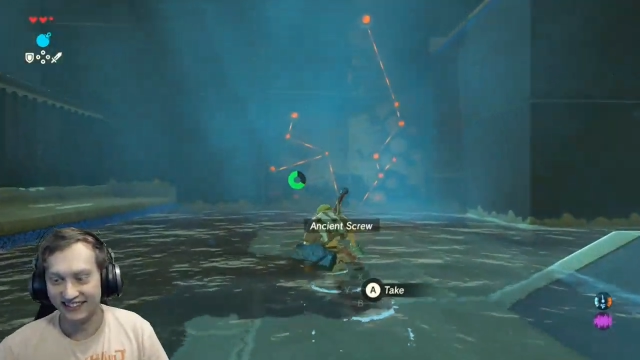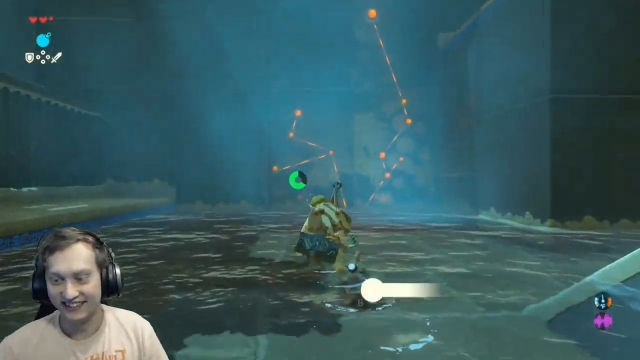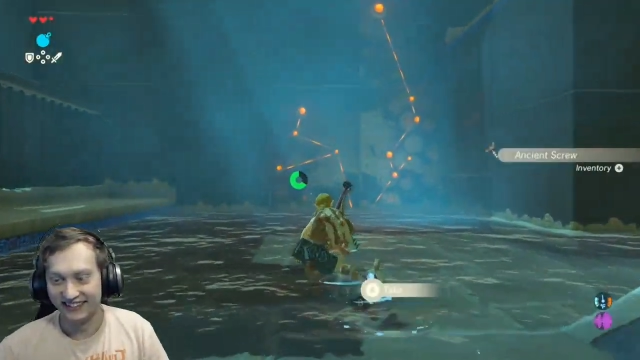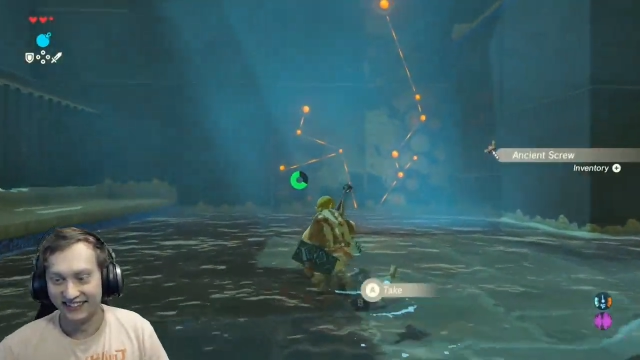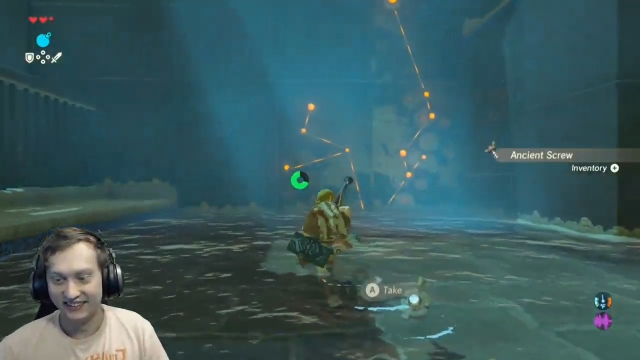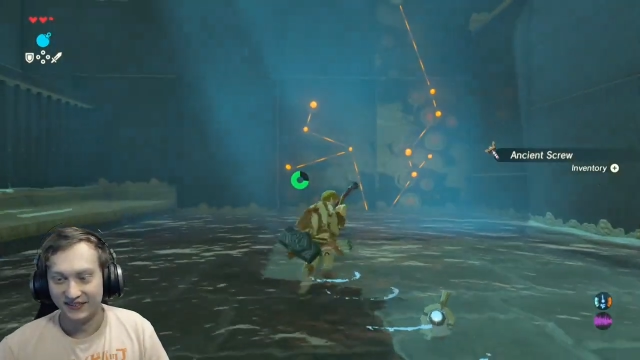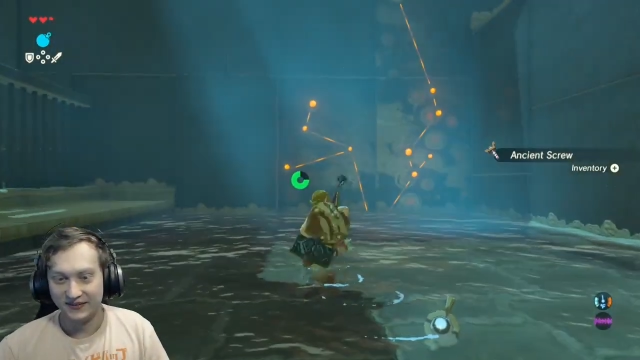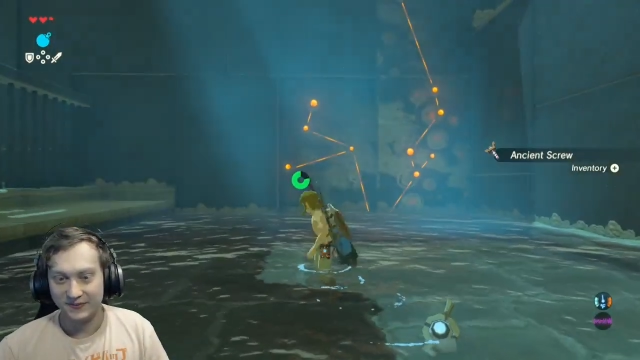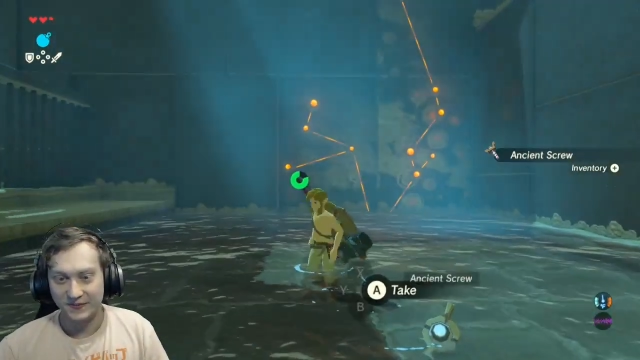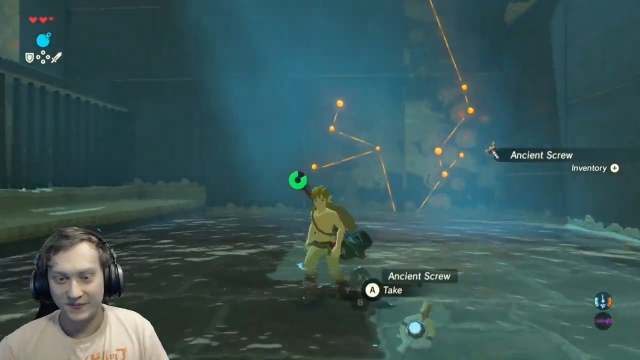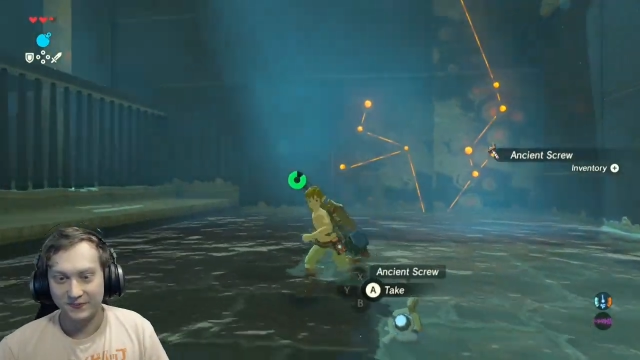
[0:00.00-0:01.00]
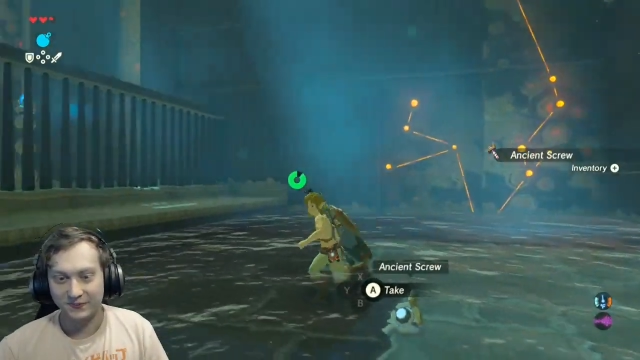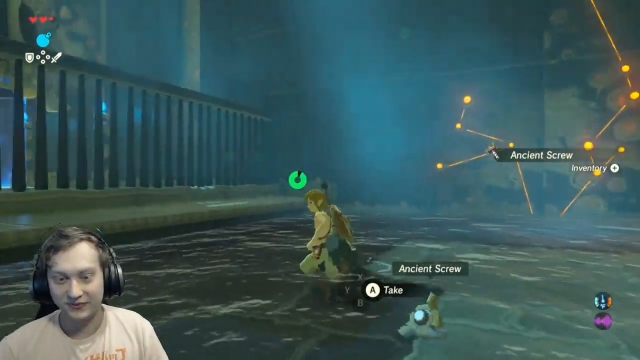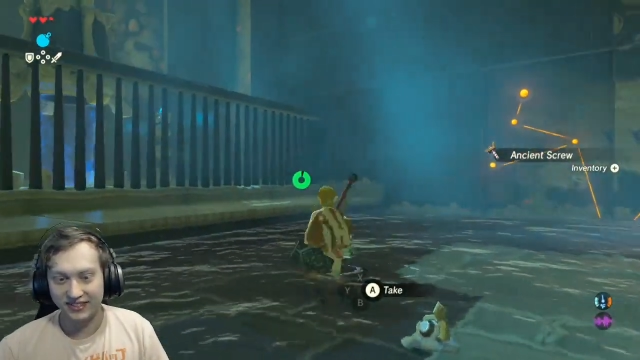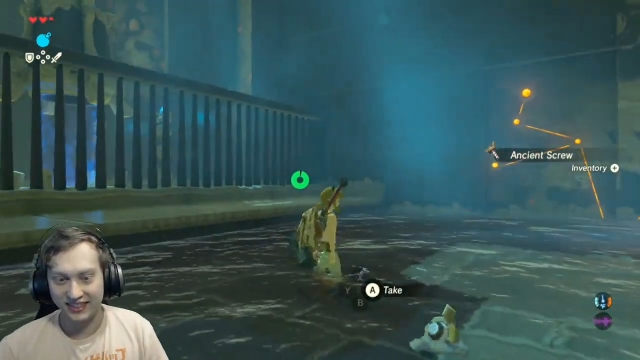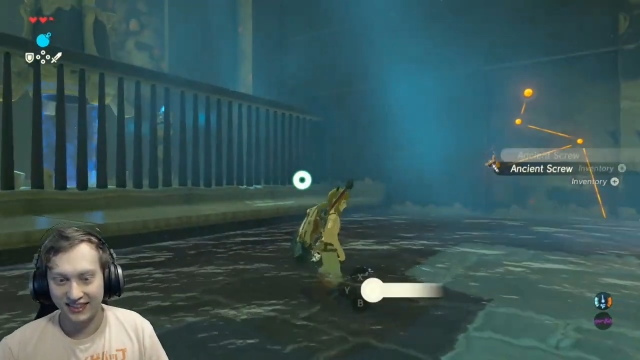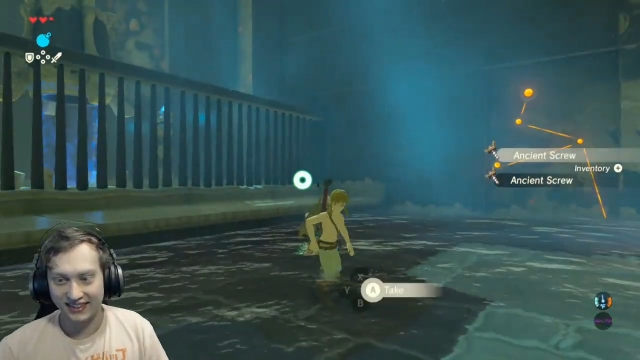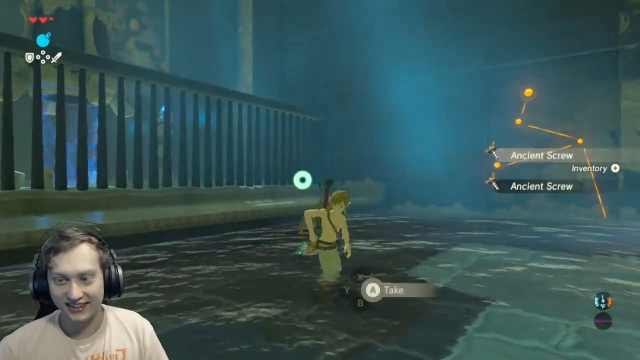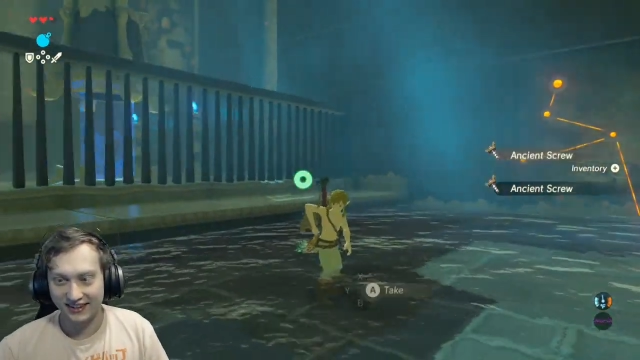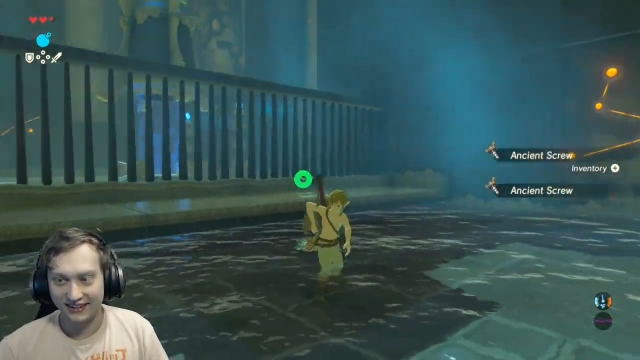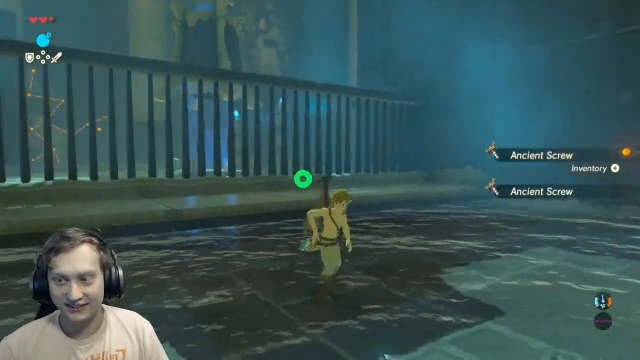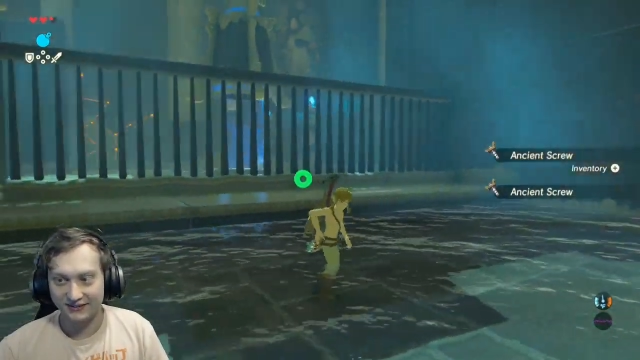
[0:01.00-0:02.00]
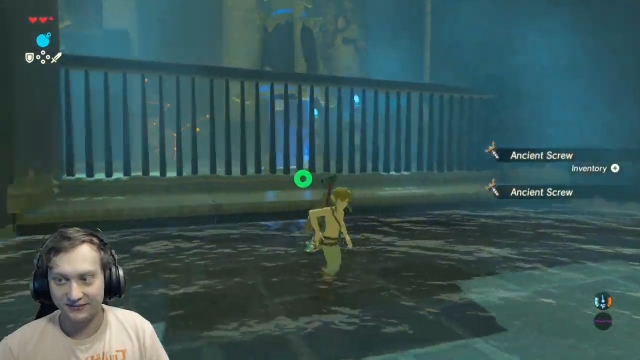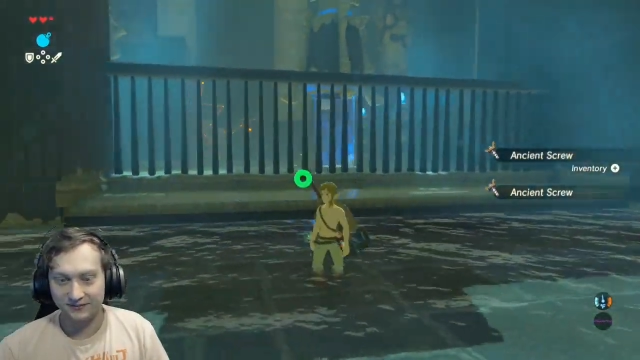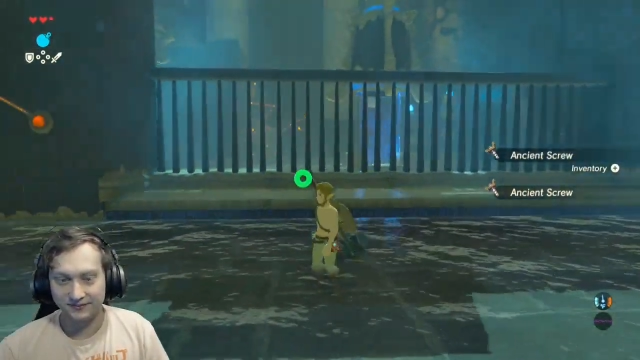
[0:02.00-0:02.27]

(no one is talking)